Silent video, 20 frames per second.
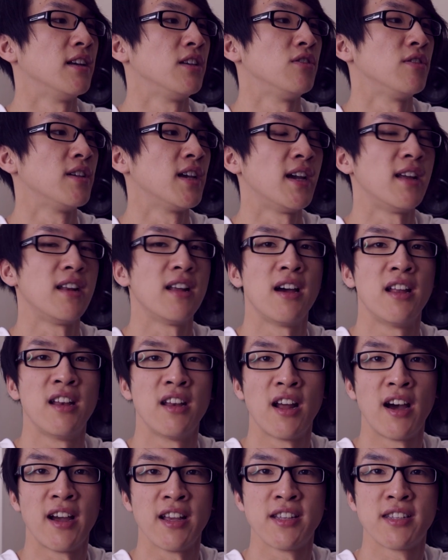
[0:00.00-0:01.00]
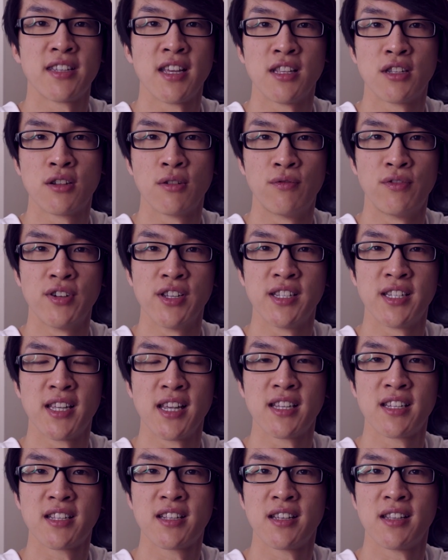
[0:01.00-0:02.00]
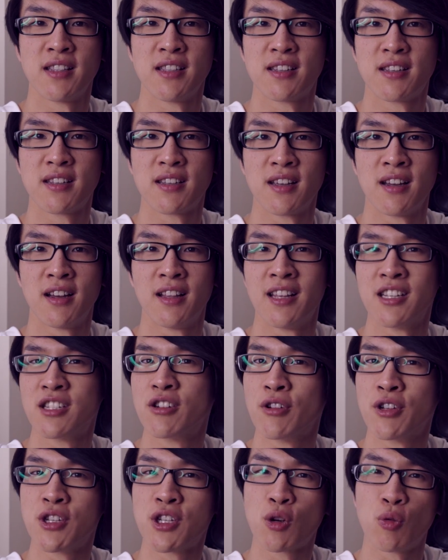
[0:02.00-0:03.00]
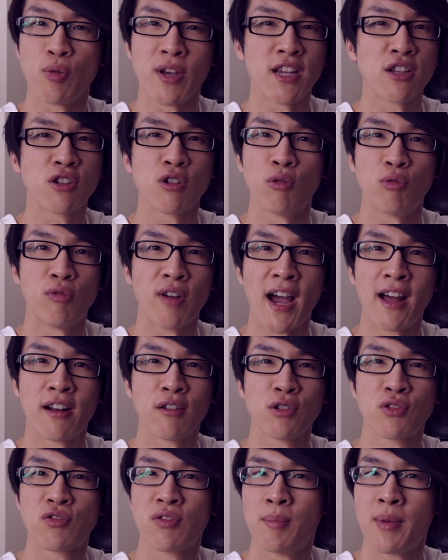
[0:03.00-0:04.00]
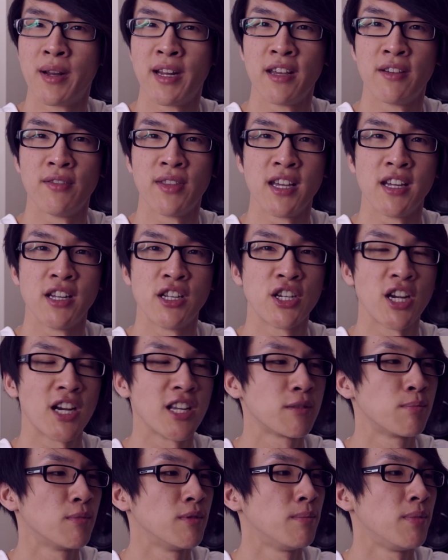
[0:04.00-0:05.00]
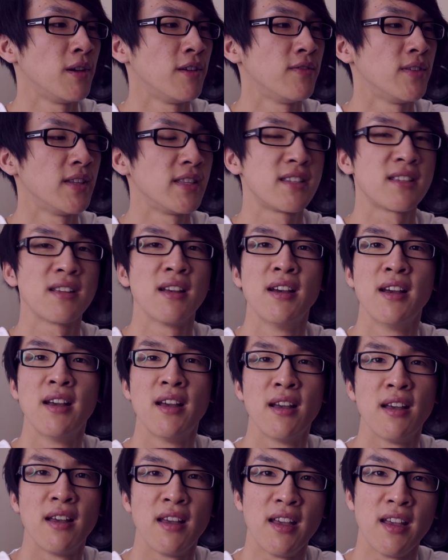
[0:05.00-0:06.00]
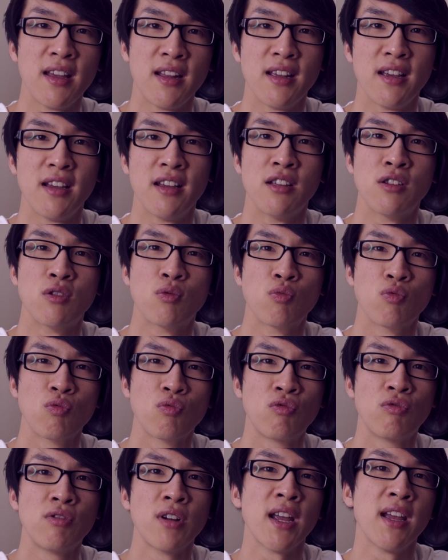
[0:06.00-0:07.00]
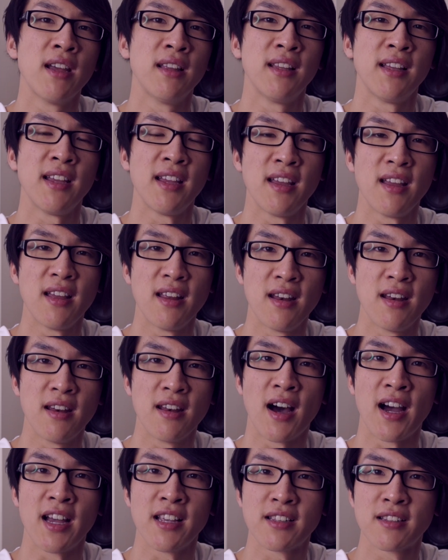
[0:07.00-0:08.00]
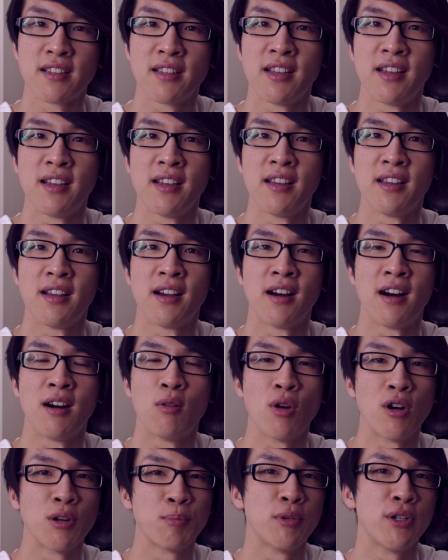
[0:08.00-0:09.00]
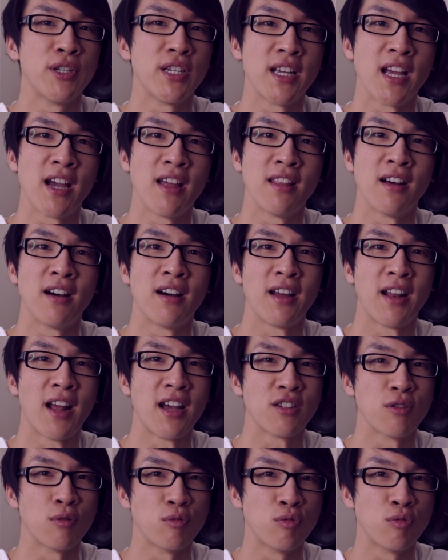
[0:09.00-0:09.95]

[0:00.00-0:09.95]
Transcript: You get a nice sense of resistance, and there's no squeaks or rattles from any of the adjustment pivots. It is really nicely well put together. It has a